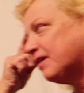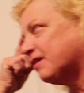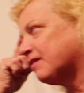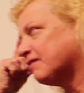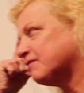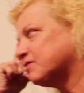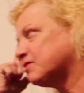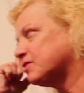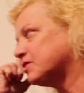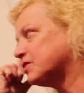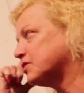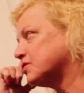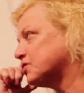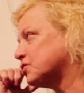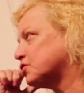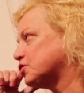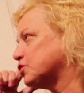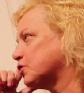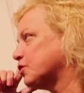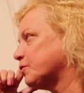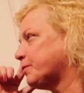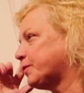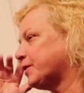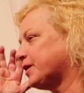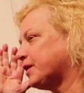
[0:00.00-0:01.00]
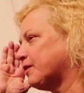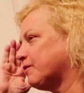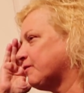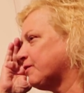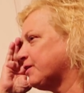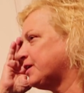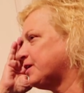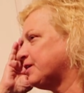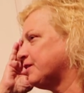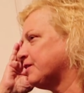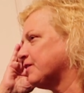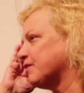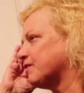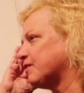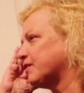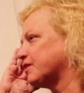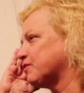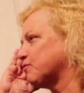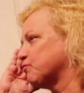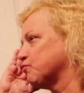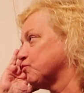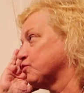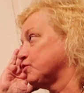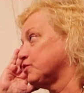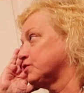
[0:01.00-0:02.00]
I was getting this sharp pain right here,
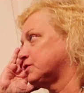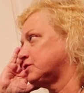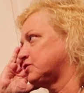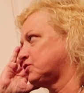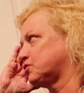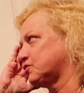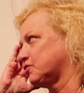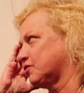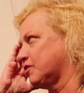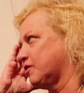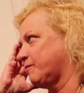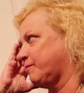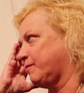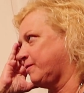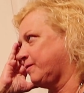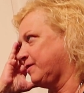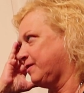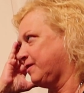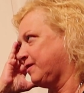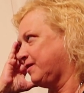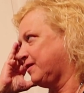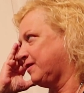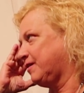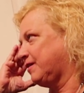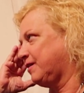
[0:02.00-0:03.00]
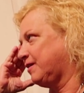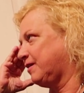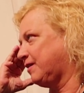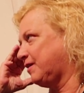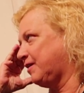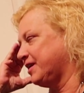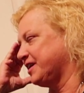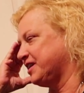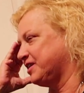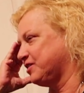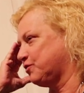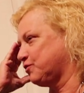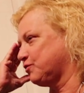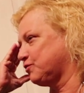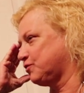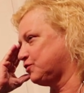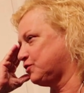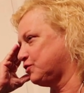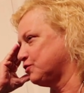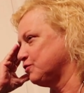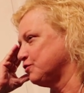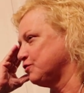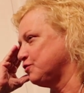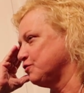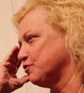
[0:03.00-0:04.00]
like really sharp, oh, like
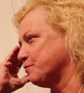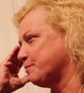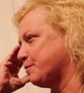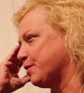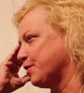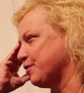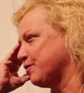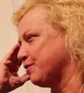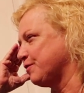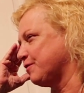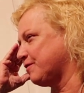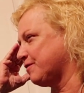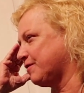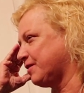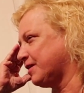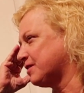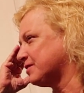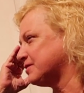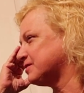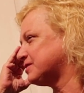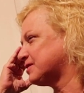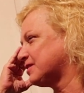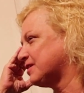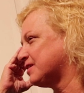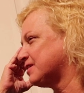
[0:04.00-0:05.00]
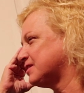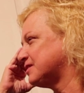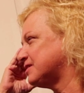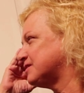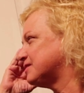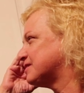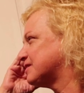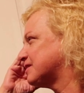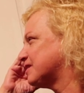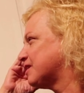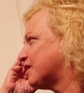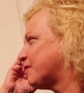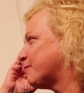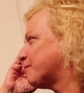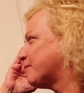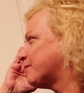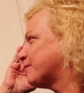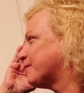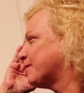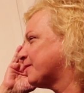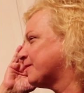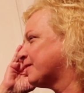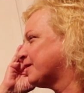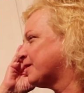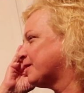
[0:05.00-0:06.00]
to your bone. Now it's kind of easing up,
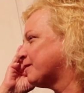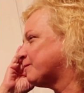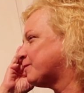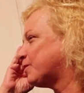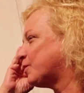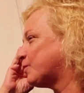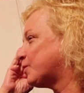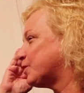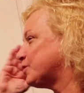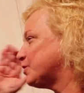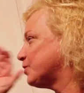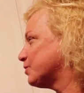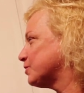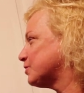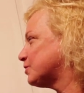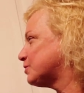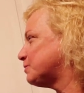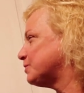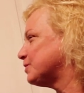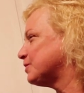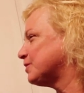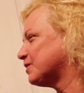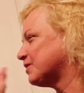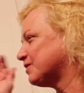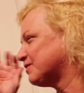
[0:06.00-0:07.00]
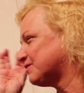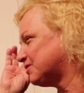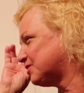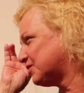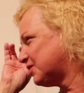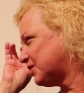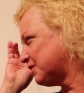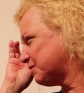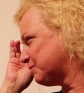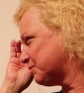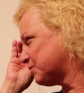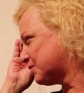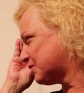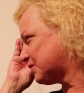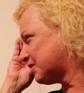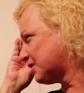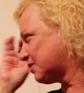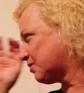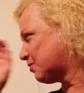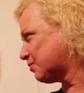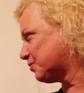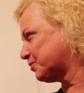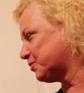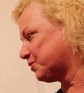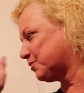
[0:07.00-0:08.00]
but when you were speaking of oh. James,
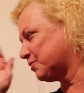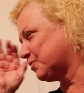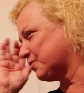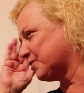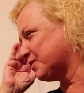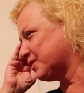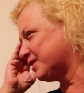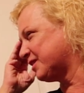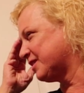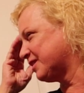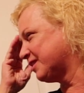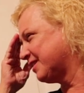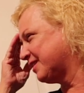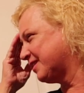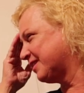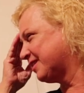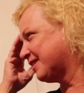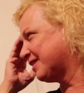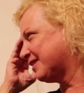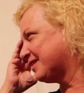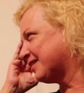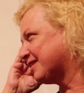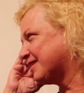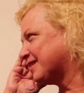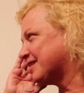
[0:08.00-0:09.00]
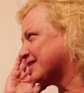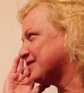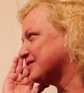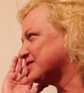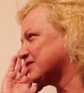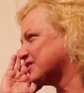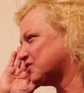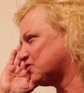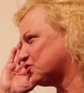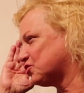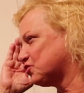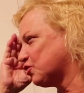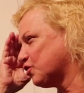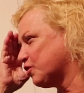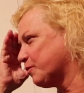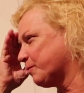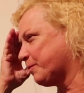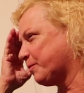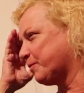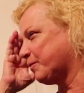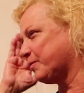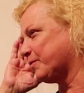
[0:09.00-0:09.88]
that whole story, it's like sharp,